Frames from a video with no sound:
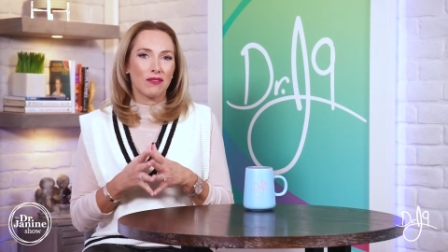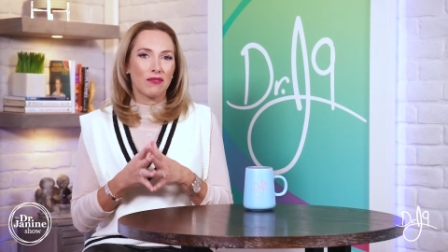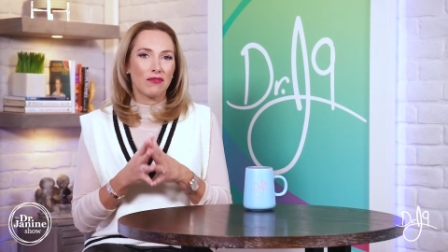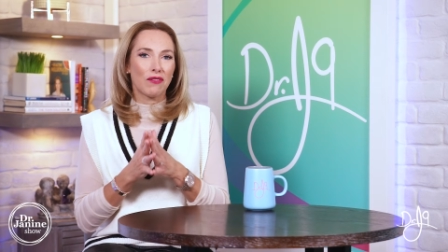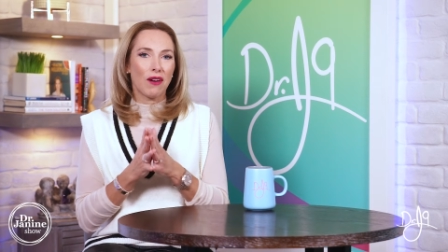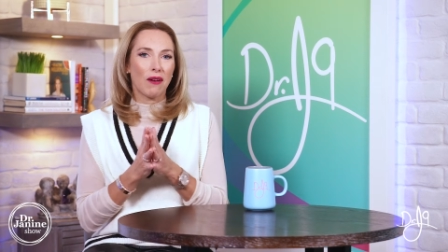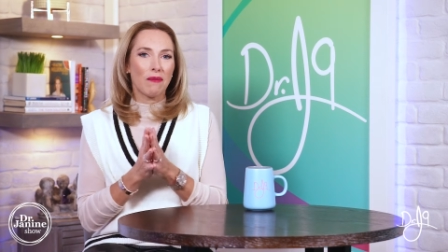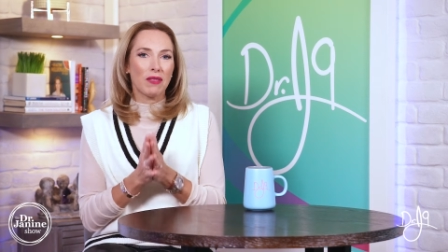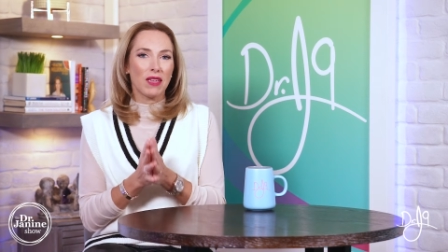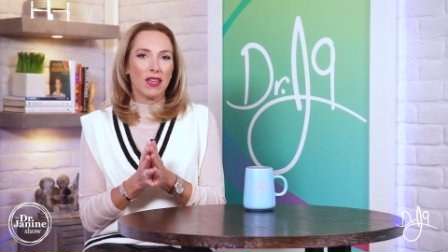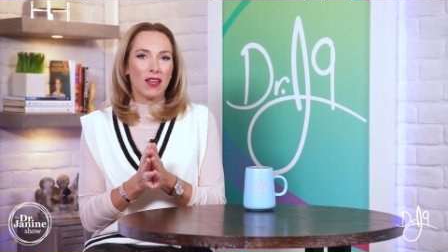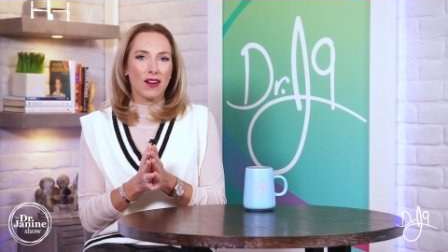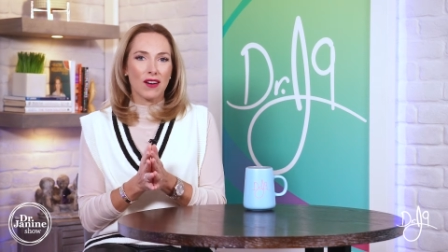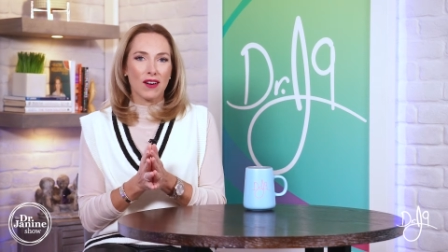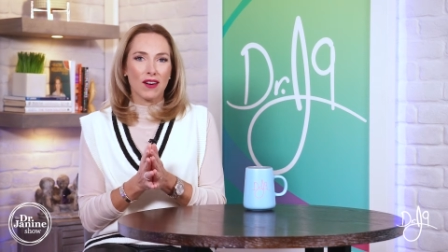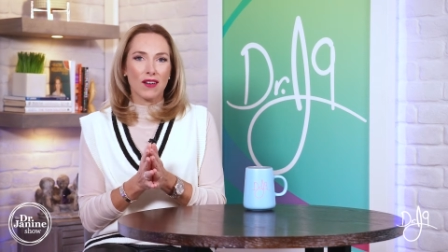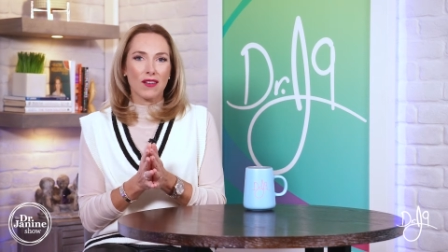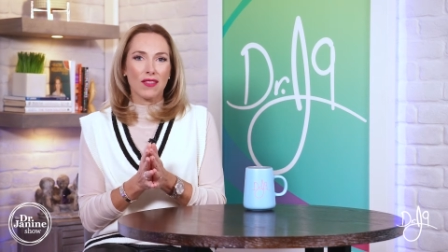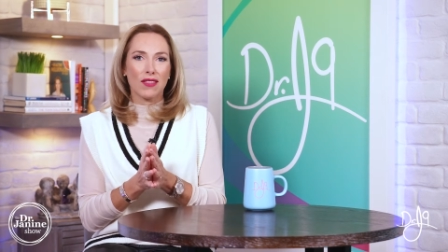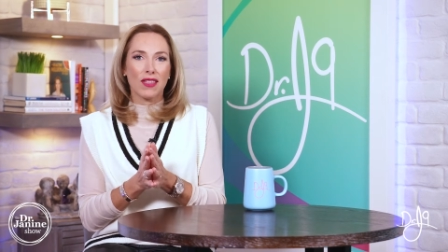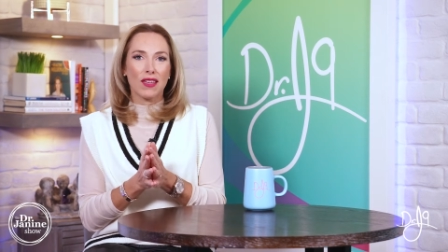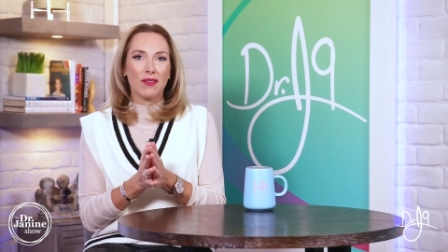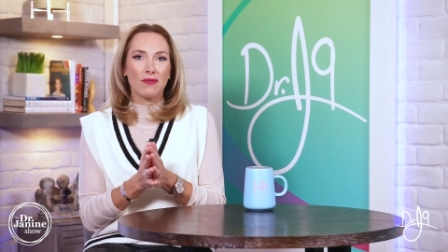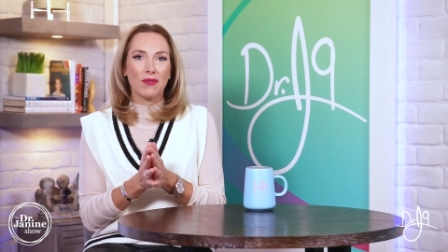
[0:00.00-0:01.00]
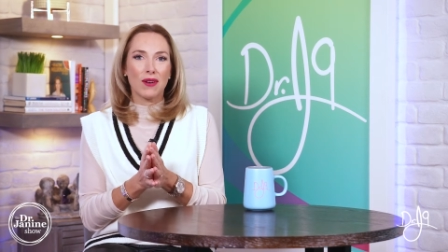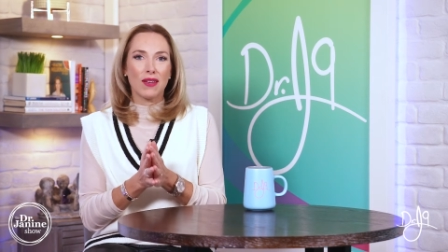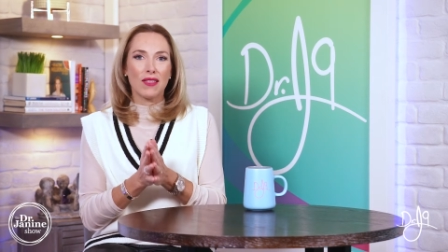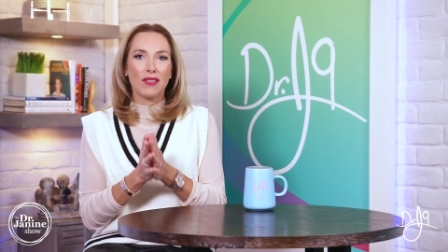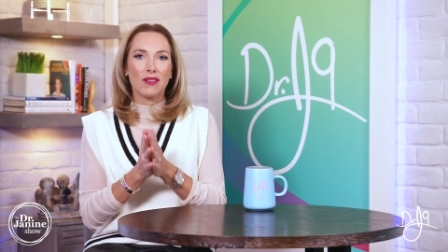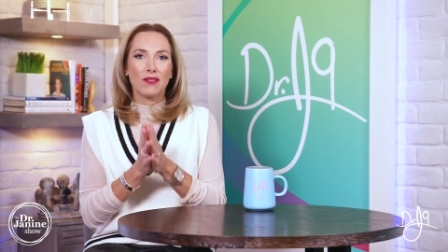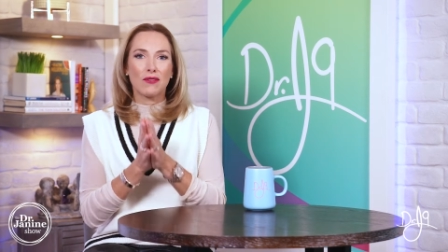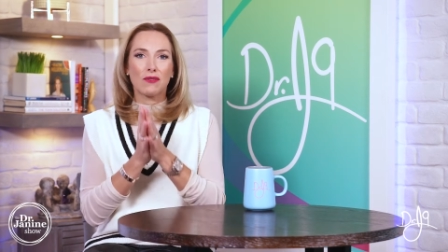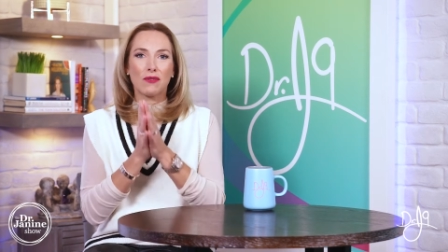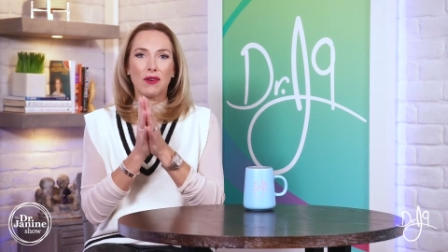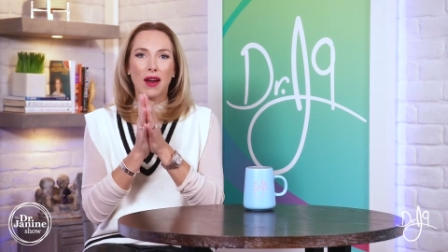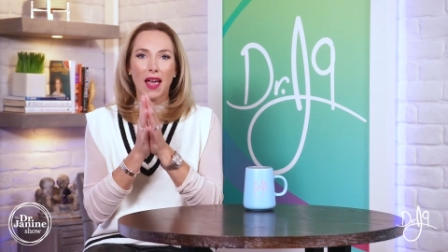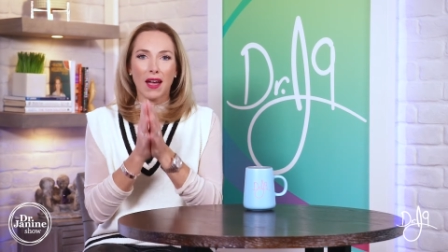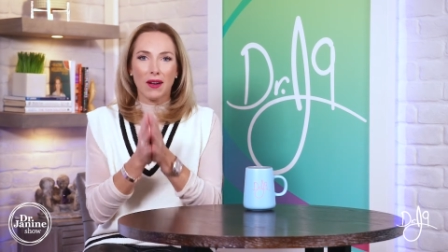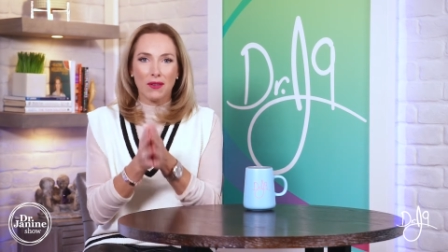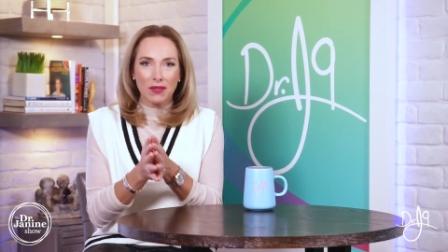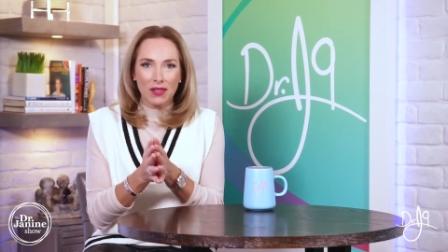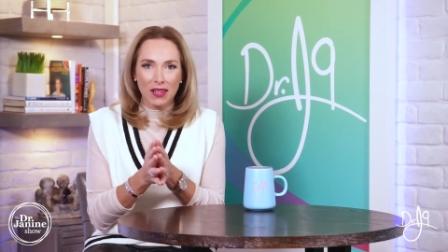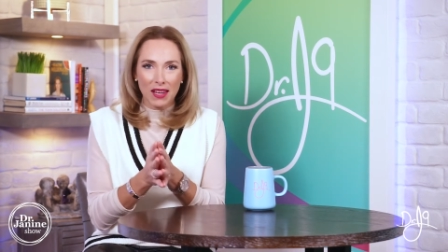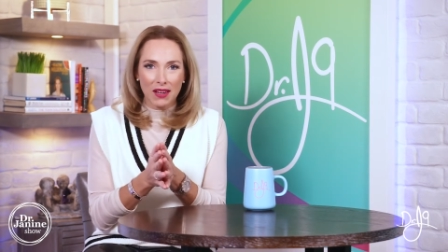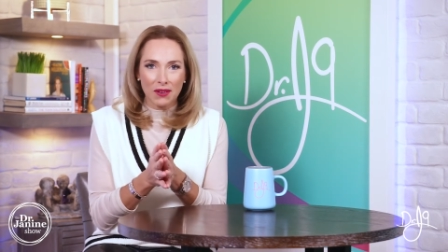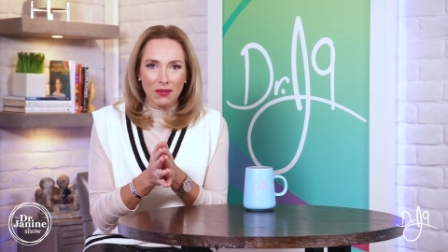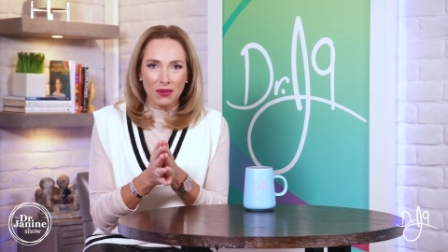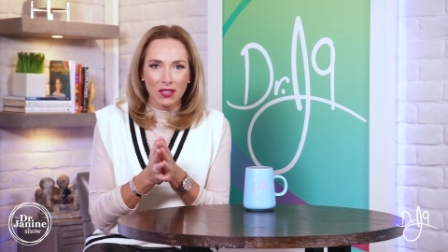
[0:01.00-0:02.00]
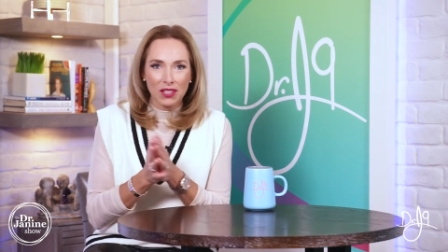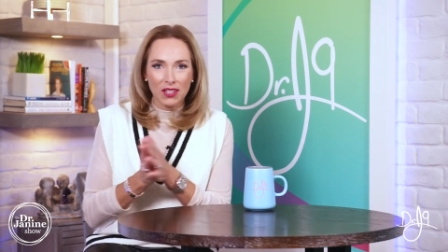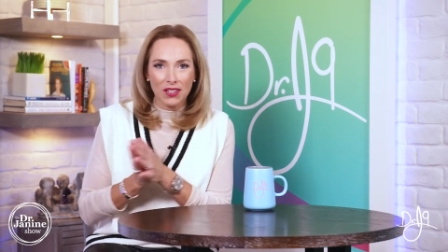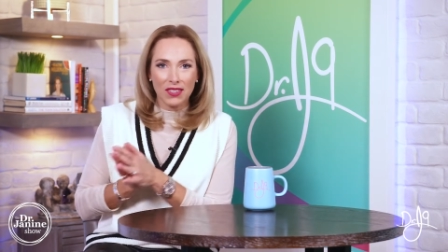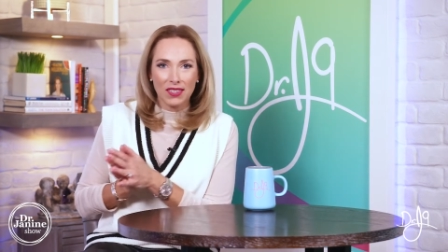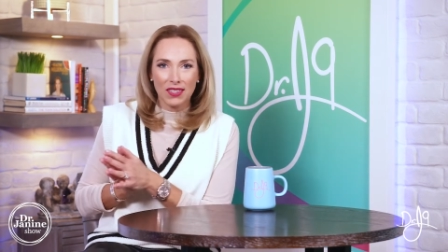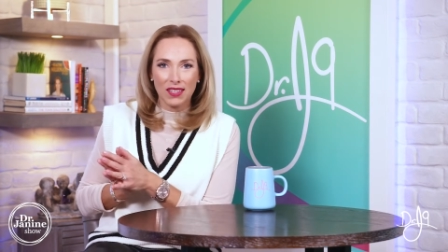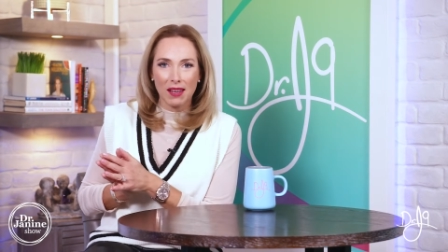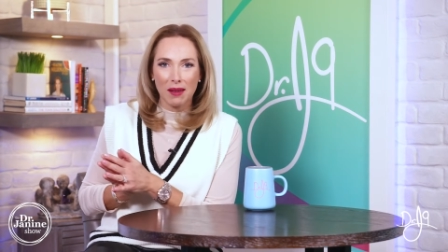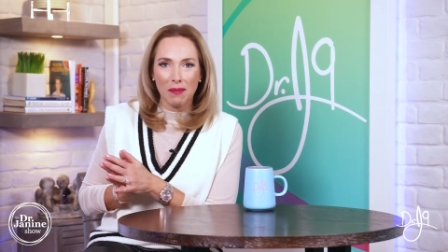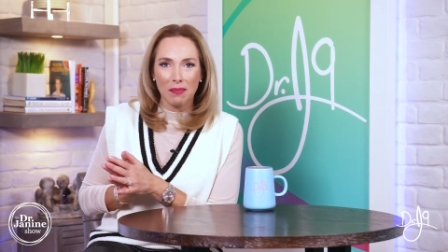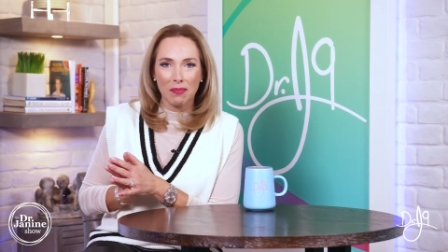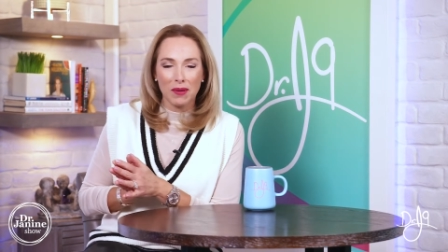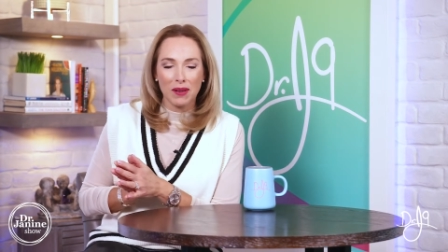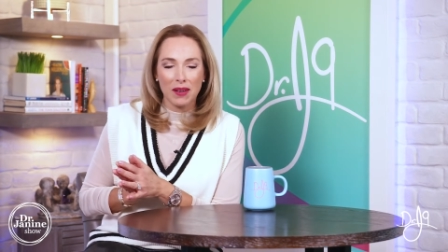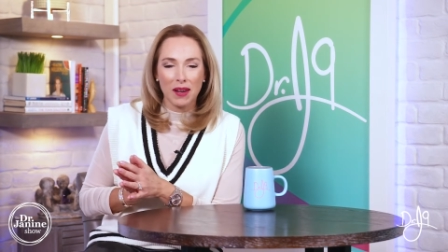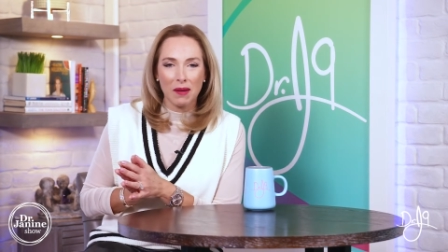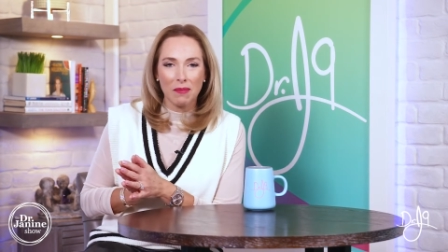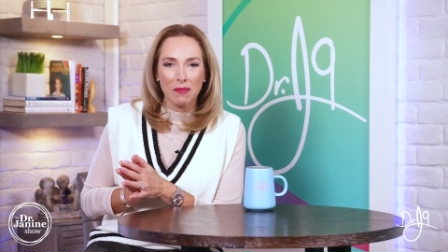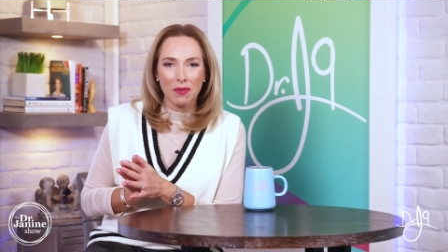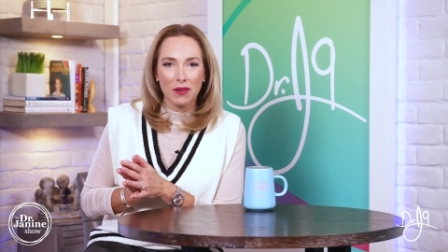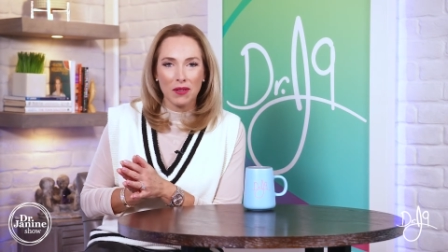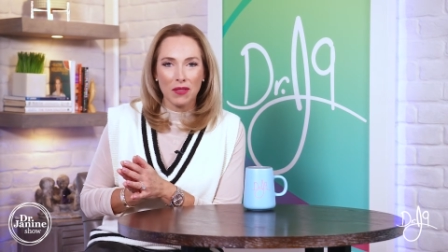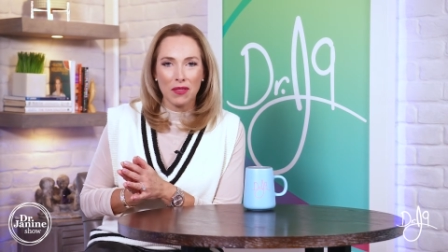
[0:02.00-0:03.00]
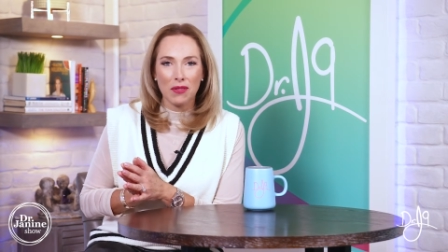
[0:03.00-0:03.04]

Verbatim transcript: from the earth with grounding, which is tip number